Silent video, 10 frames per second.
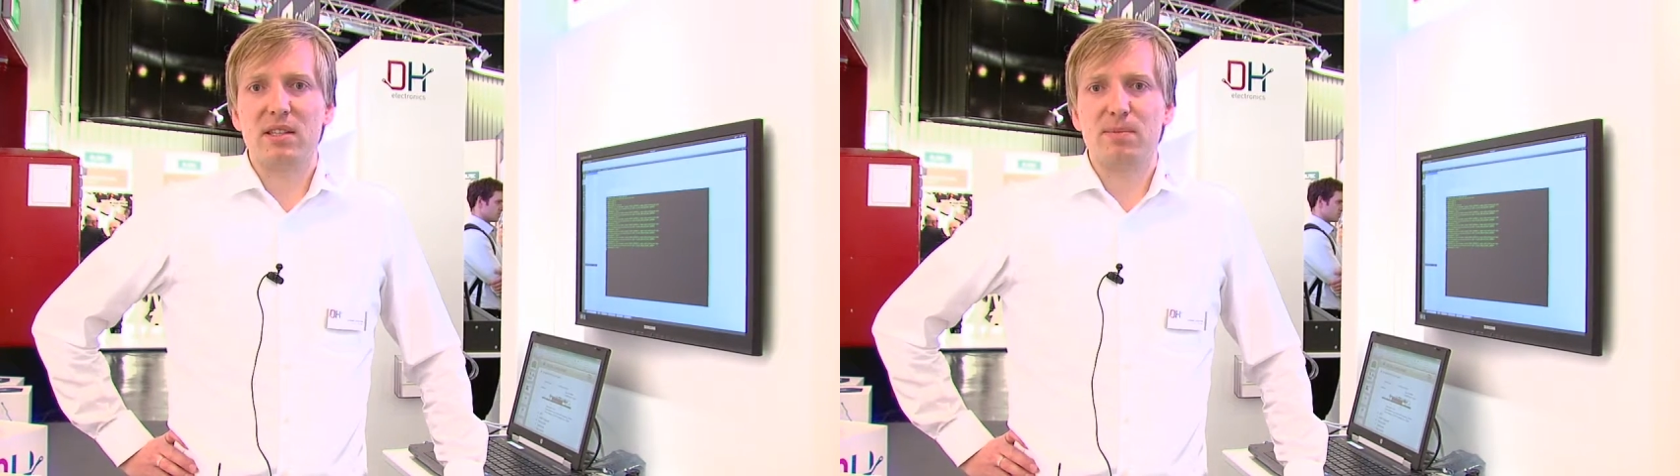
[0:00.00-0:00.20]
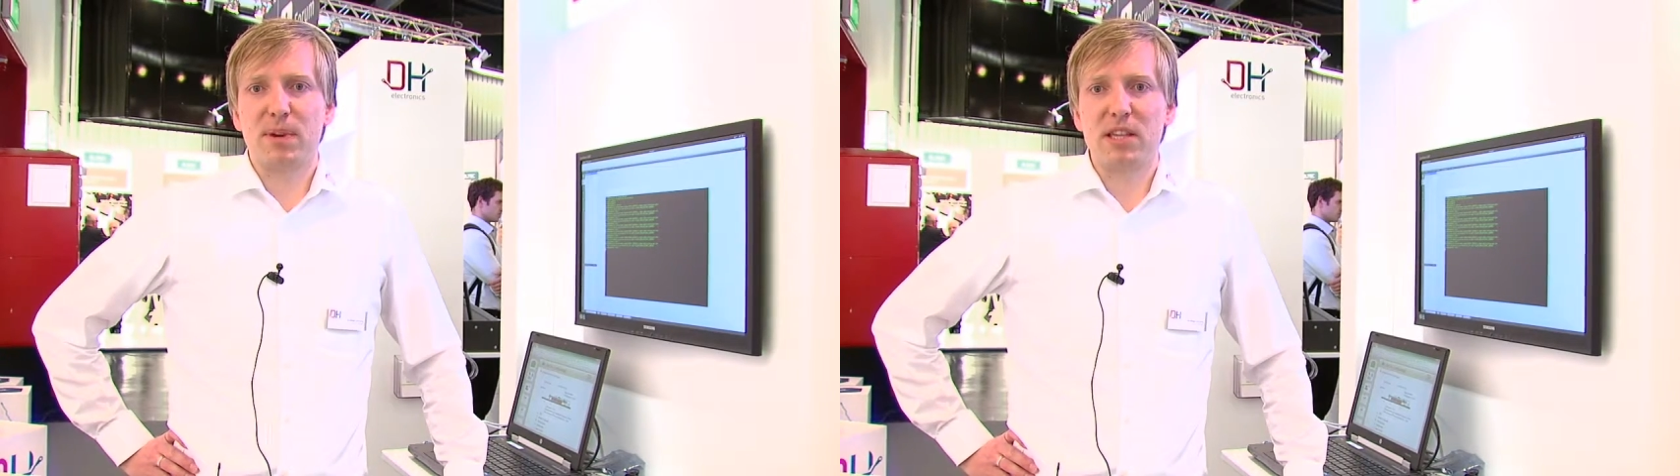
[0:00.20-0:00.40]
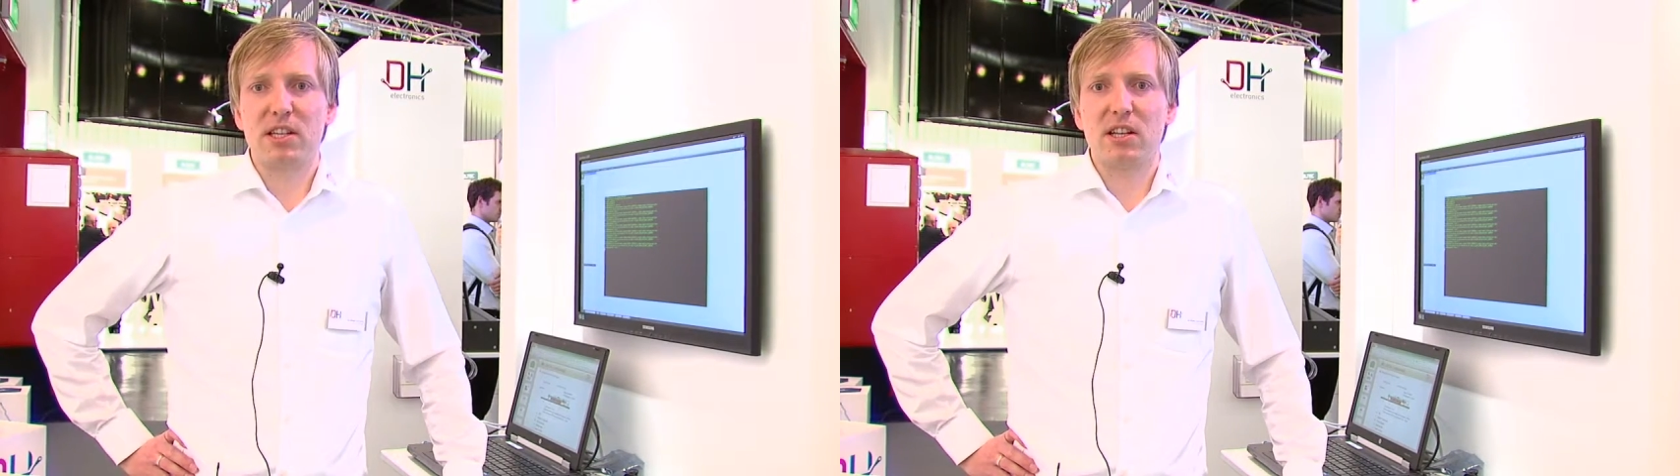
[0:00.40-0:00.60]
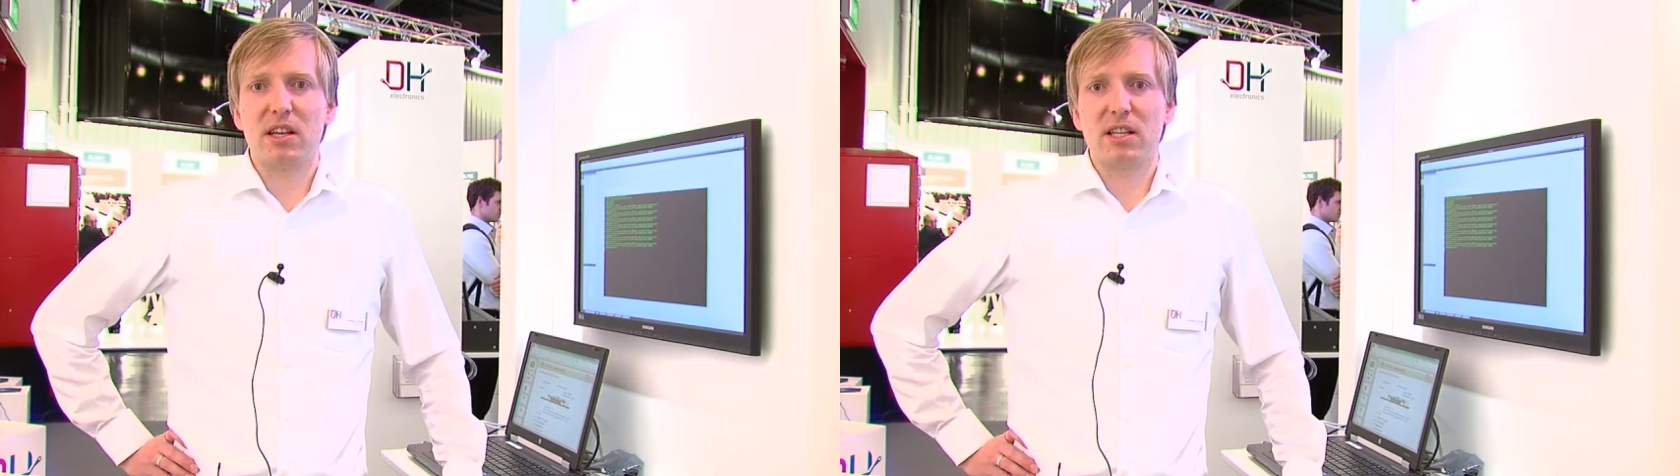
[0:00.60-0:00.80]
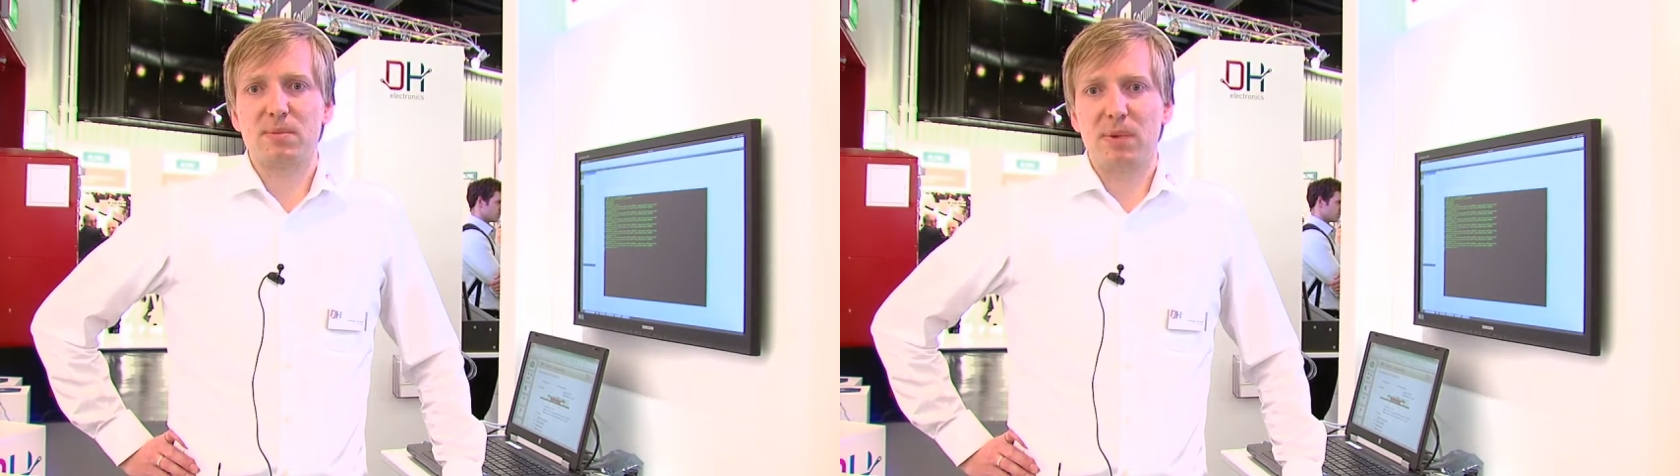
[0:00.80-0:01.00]
a special
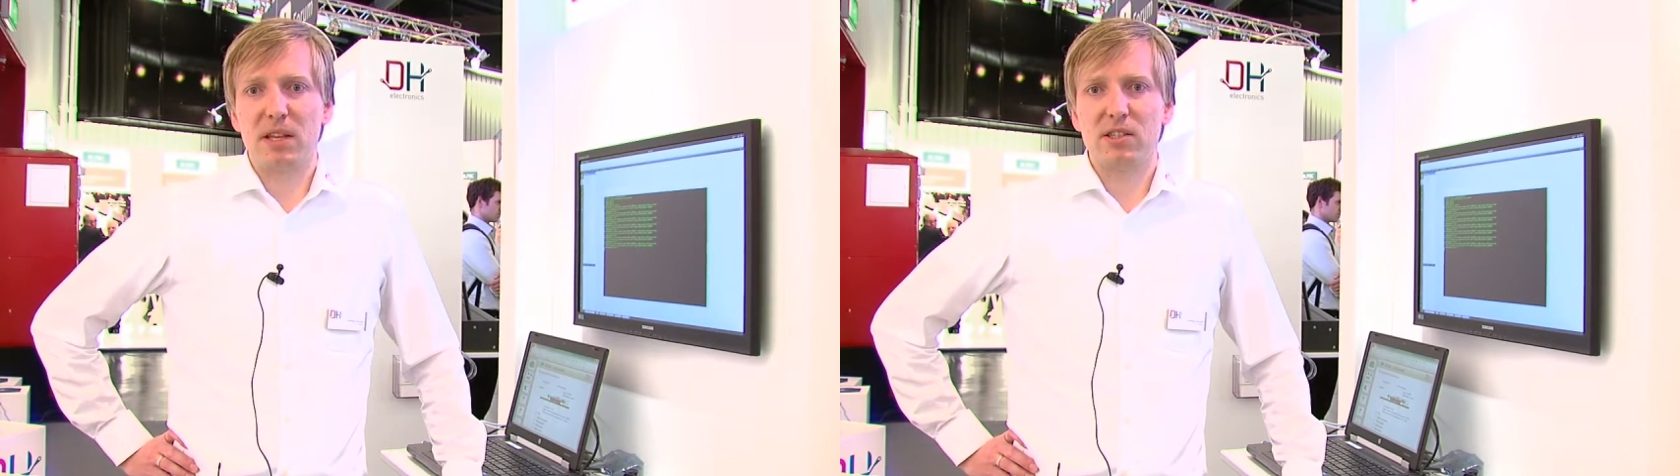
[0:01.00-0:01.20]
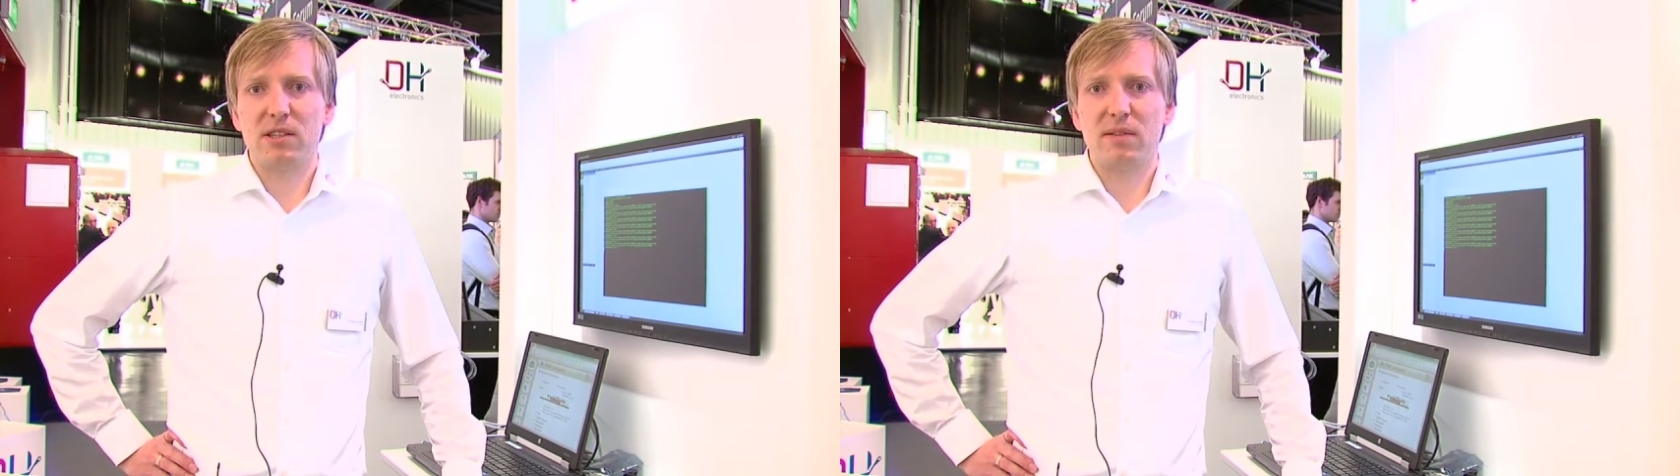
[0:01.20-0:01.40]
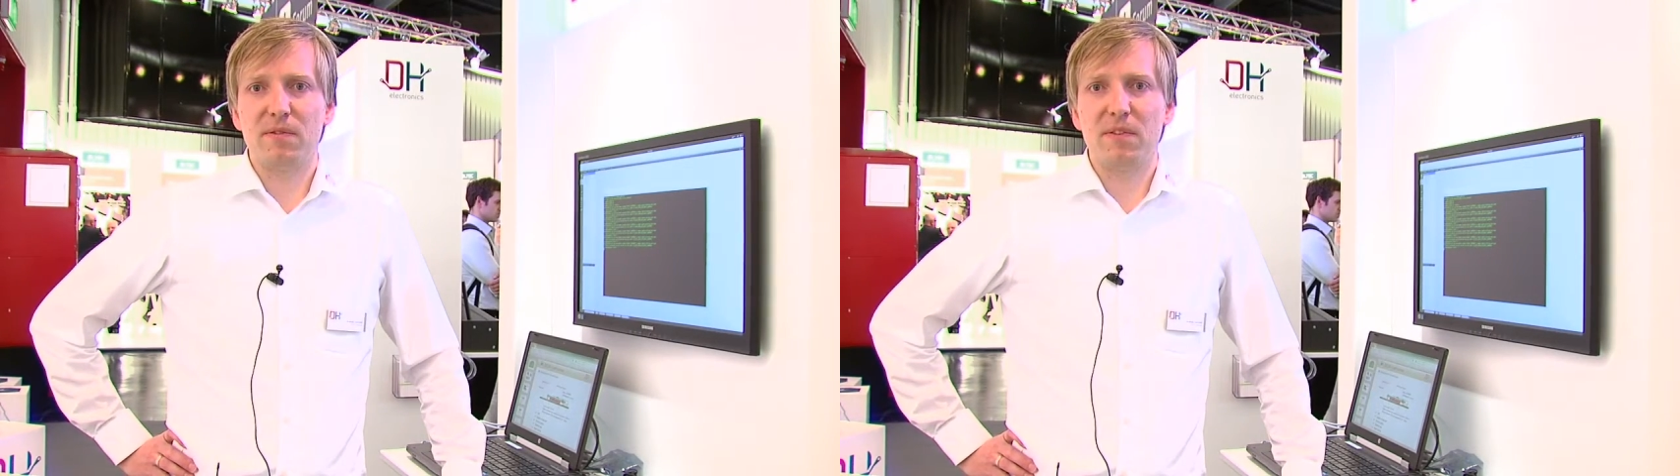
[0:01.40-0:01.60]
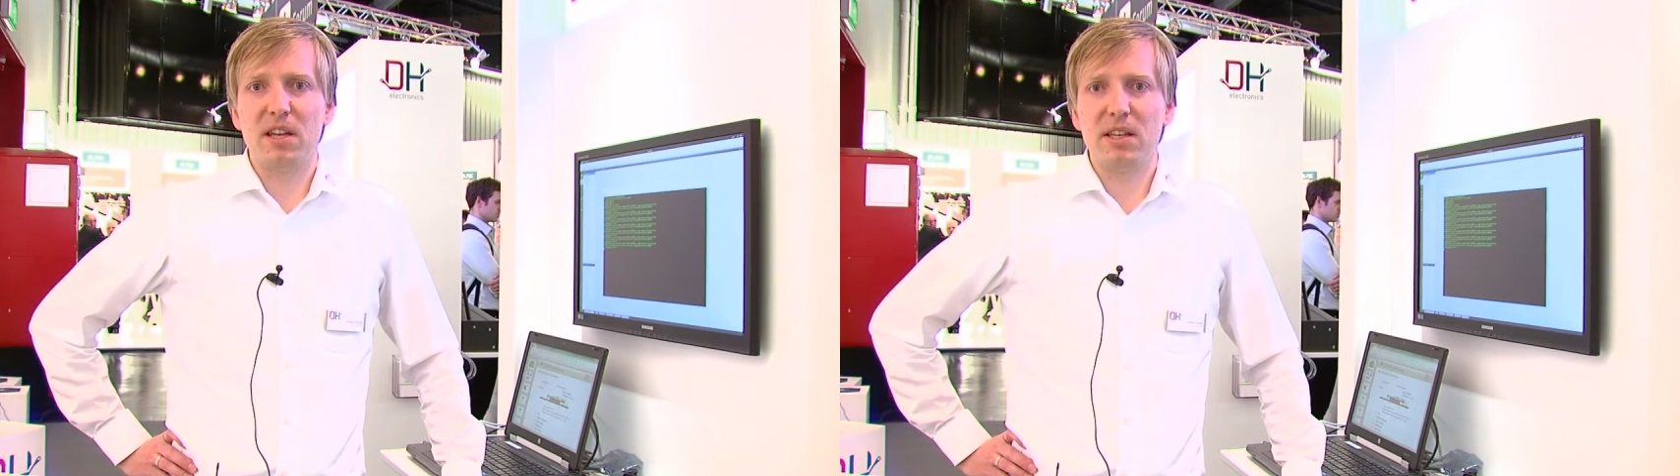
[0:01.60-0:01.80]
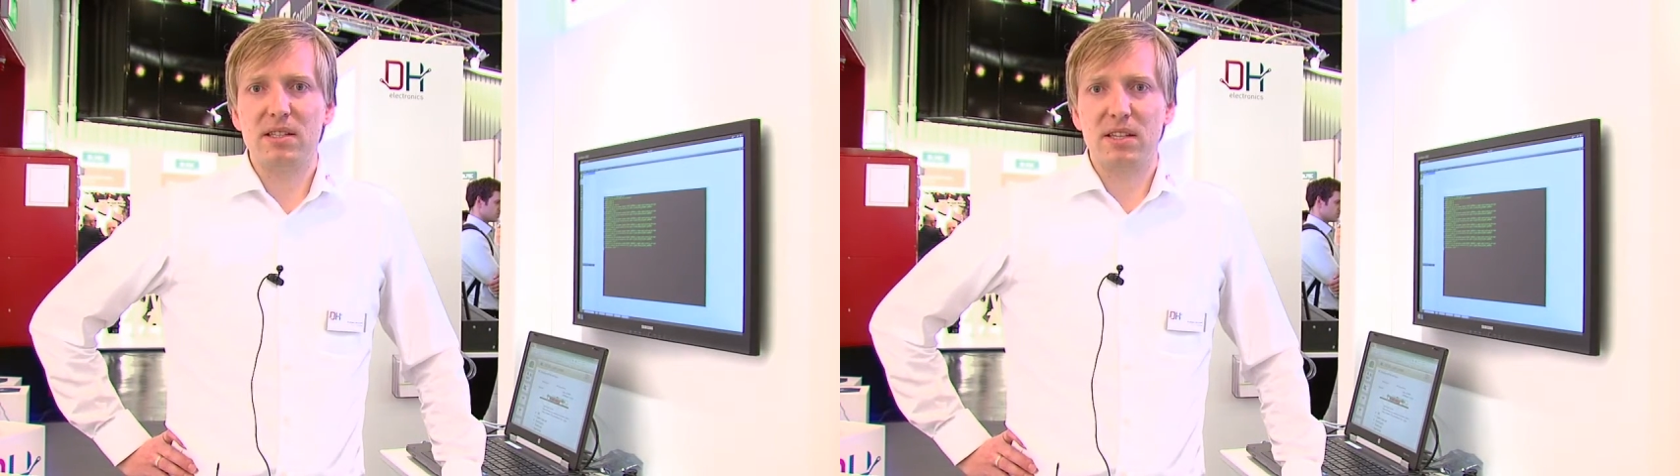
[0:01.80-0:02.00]
expensive
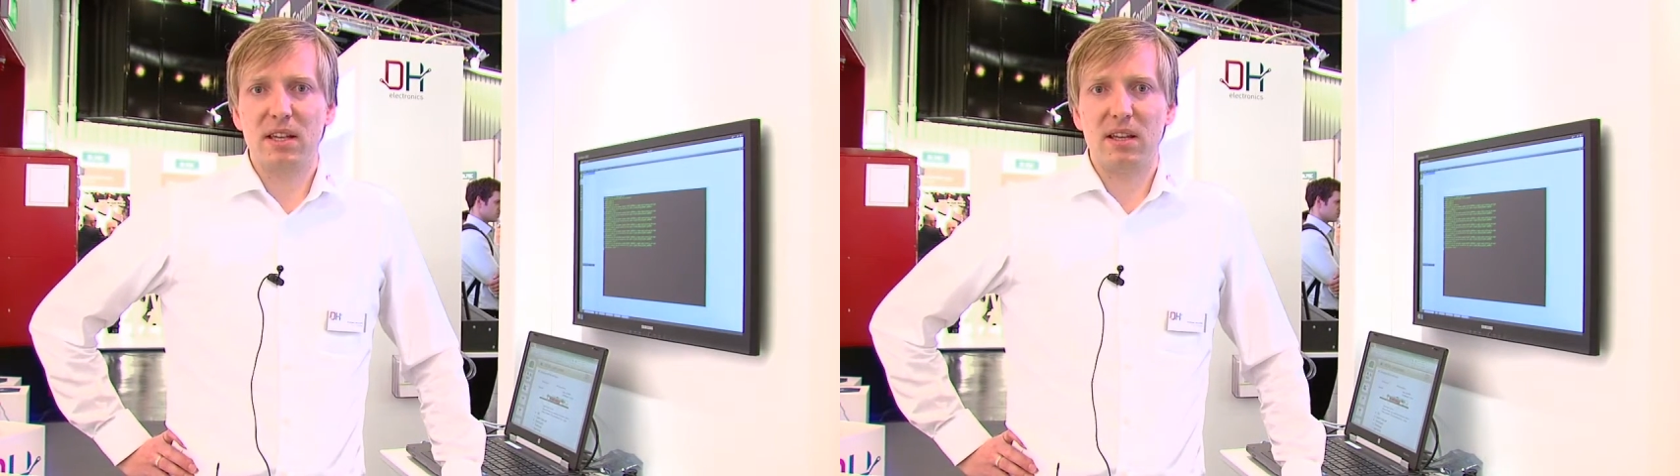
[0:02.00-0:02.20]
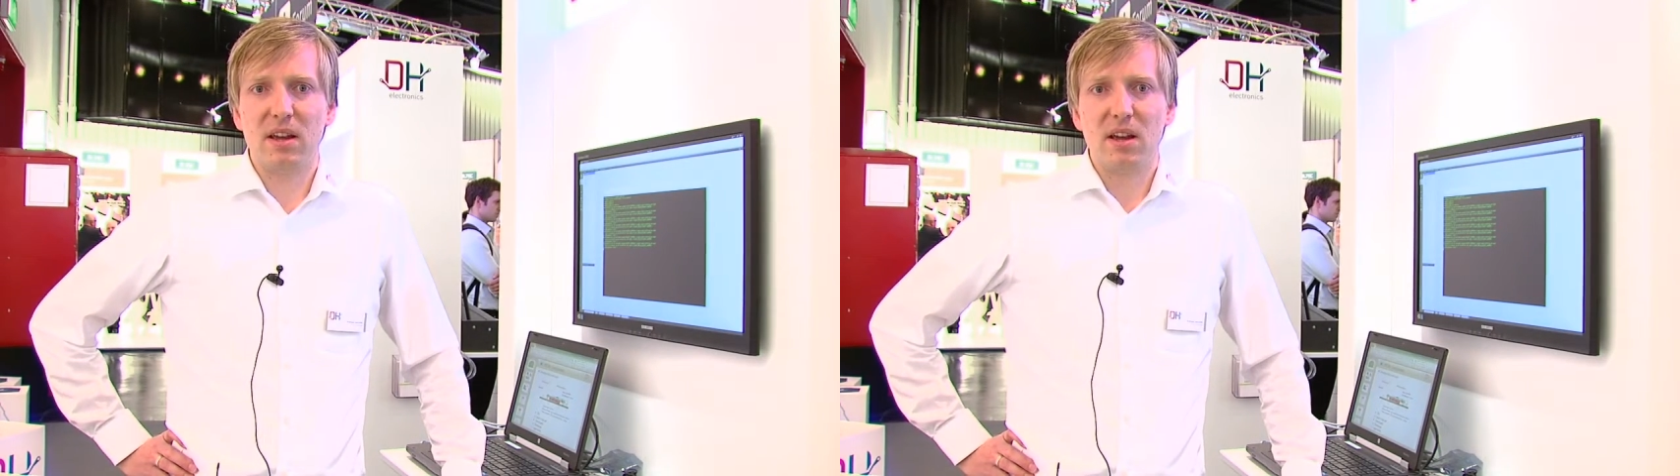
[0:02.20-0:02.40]
heatsink